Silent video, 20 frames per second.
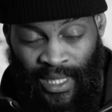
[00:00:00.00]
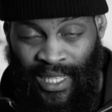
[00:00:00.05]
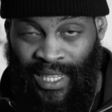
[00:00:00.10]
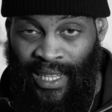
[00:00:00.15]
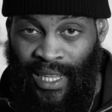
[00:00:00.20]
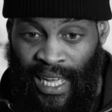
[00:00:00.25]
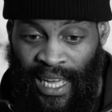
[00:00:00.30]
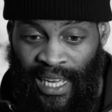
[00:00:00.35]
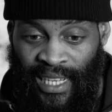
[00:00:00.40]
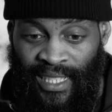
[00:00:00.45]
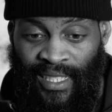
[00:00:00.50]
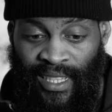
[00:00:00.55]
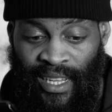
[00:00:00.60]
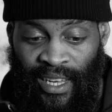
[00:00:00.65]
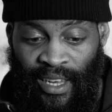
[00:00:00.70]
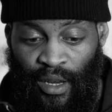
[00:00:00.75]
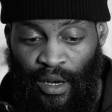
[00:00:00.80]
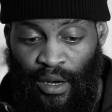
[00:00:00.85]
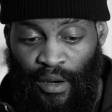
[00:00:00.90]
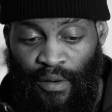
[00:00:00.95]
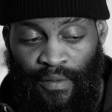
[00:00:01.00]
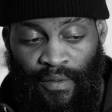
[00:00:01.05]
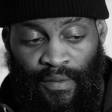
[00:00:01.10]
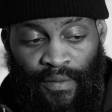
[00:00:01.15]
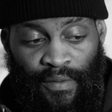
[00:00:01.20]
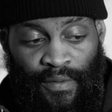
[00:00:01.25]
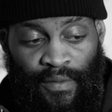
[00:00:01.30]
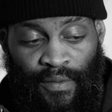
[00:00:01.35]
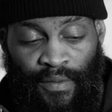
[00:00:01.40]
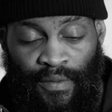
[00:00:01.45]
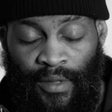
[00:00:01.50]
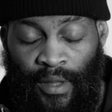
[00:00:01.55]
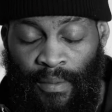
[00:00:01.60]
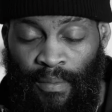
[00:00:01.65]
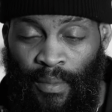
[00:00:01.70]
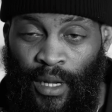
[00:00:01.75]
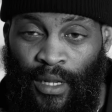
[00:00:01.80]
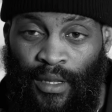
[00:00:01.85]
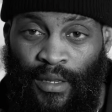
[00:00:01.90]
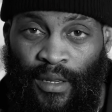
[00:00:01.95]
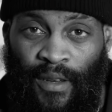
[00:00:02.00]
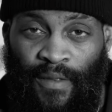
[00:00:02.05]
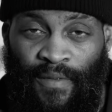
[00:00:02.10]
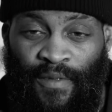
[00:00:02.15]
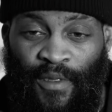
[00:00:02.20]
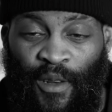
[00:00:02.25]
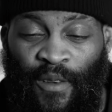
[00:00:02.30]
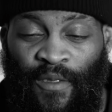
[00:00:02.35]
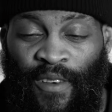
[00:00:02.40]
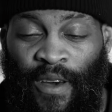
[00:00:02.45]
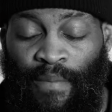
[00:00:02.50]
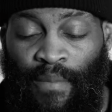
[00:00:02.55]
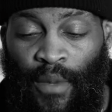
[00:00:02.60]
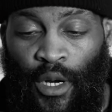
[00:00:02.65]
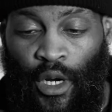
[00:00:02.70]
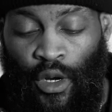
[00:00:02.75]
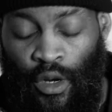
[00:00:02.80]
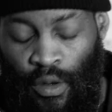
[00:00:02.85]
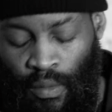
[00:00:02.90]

the last day of the month of November